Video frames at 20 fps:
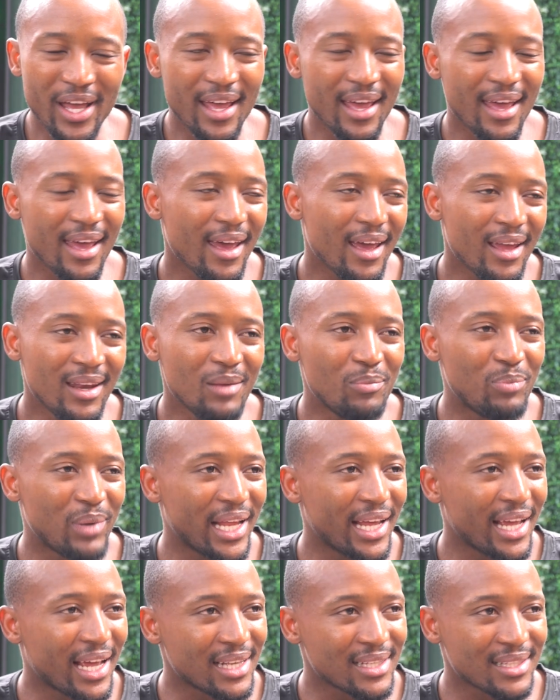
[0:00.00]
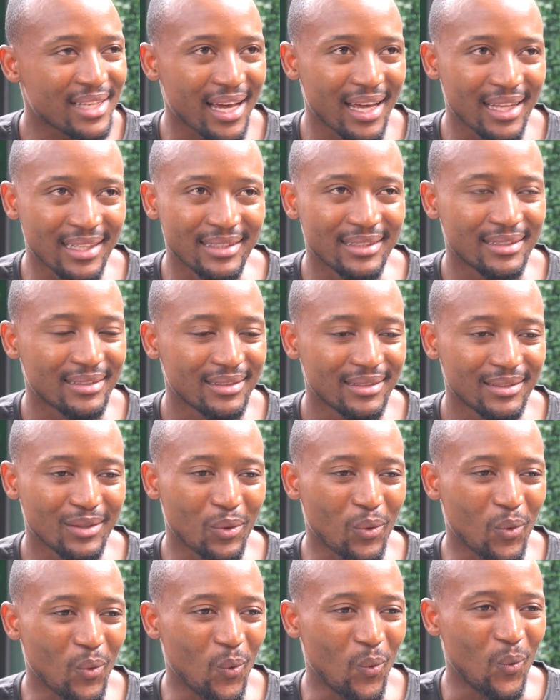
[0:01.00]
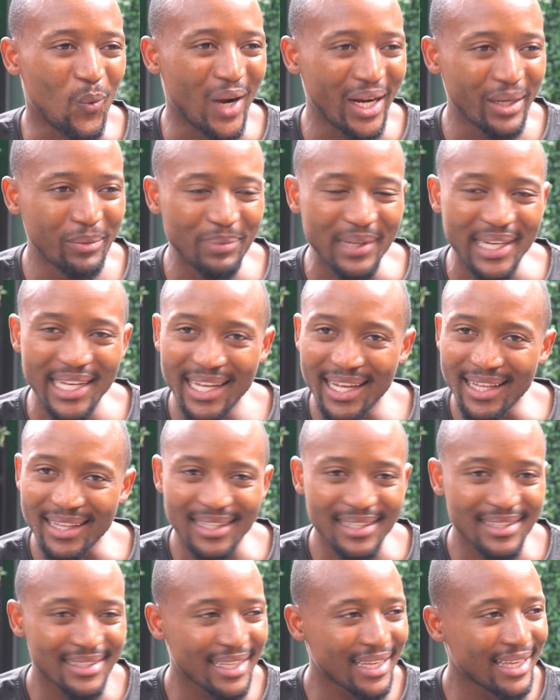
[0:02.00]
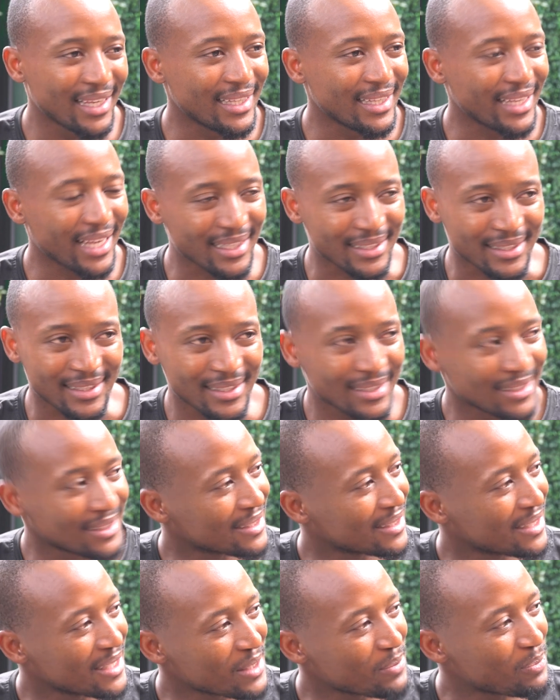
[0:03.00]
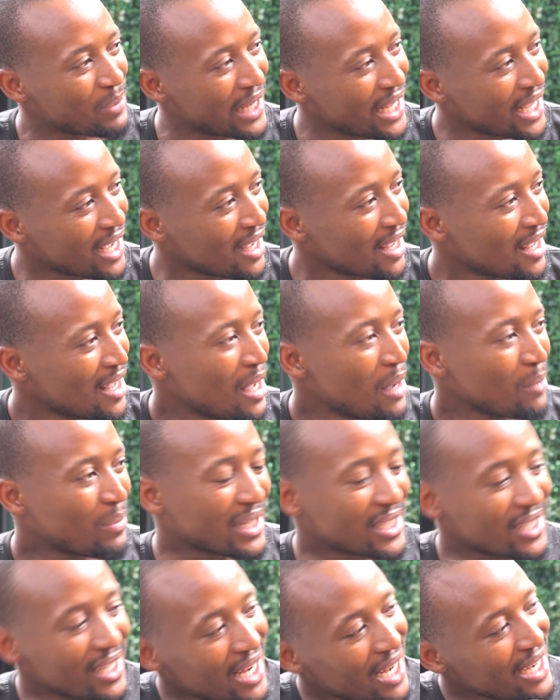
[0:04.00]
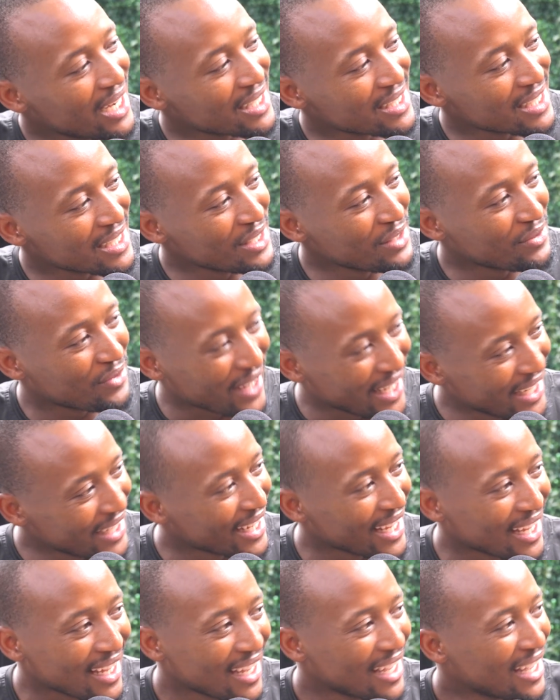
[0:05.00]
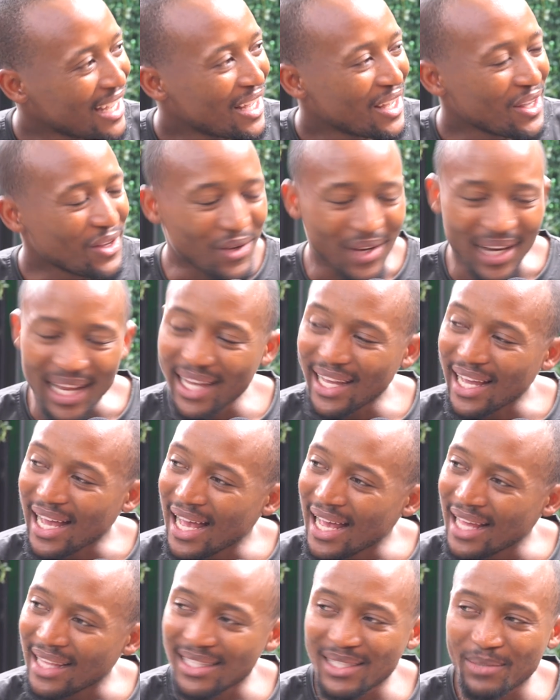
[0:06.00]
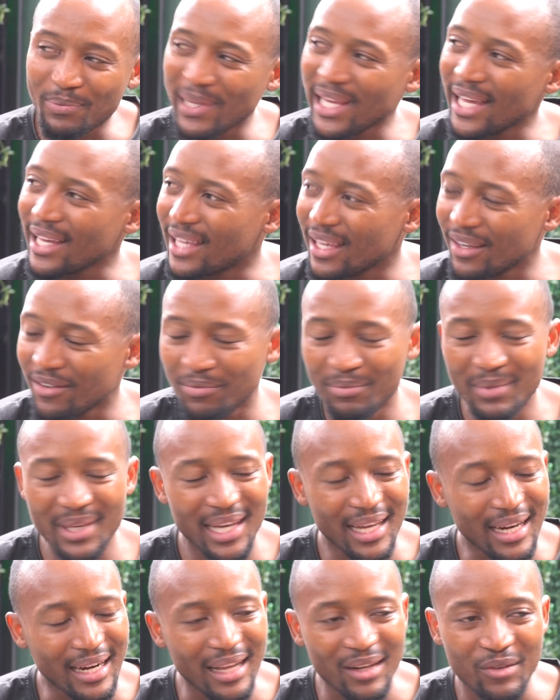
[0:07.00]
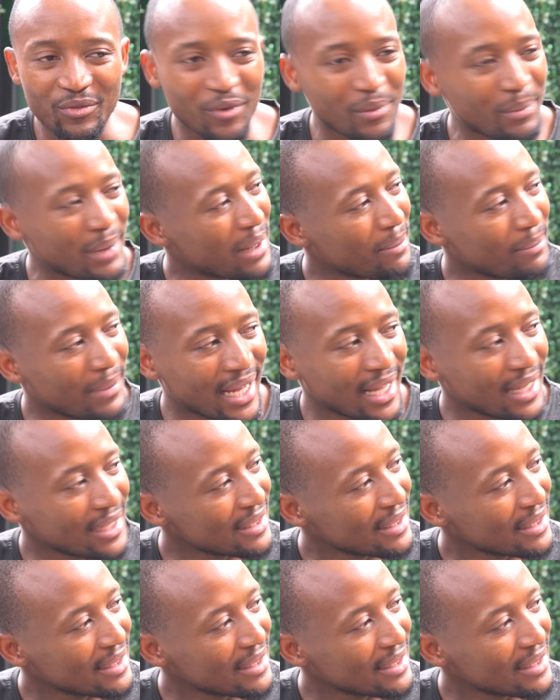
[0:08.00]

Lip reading: Any player has got one player they say, yes, this player, particularly as a defender, you're like, this player gave me a run for my money.